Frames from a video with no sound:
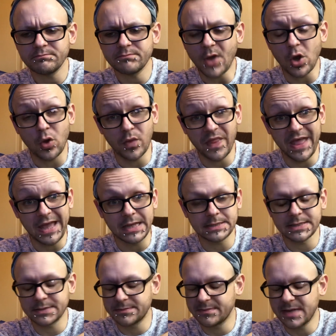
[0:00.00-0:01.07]
Or
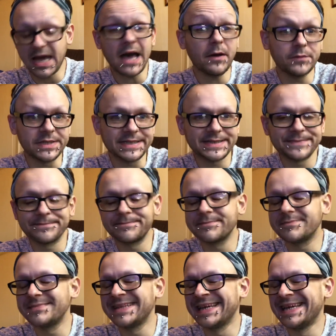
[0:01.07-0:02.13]
theirs. Ours.
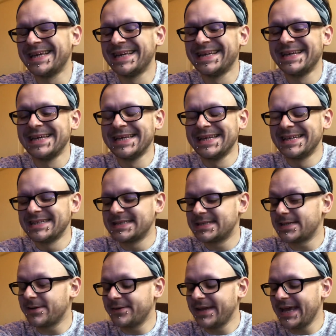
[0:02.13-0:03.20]

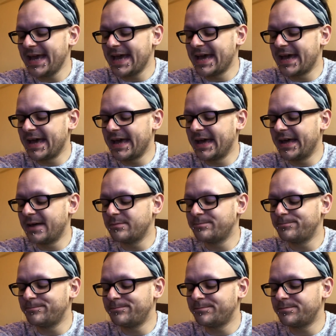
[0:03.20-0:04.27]
So yeah,
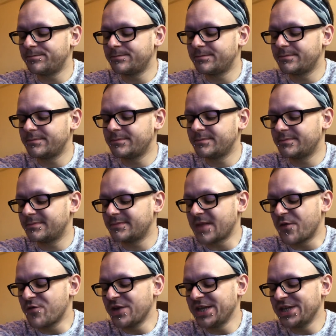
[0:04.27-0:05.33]
I
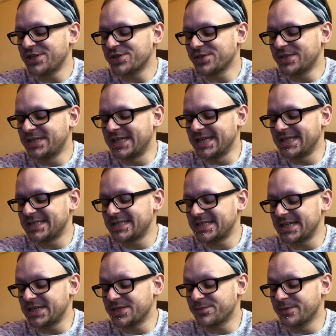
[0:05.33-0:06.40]
really enjoyed this.
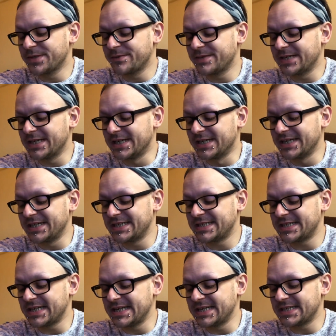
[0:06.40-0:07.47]
It's really, really nice.
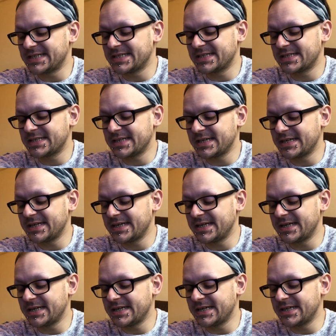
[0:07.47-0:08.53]
It's
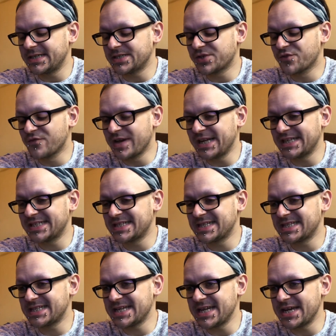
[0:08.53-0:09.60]
great to
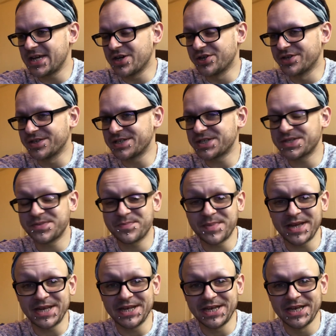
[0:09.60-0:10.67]
see another
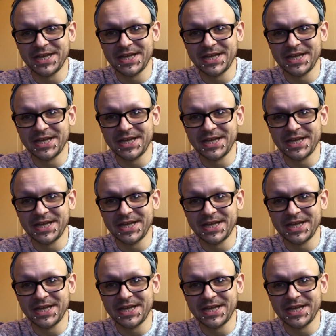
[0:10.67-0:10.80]
spin,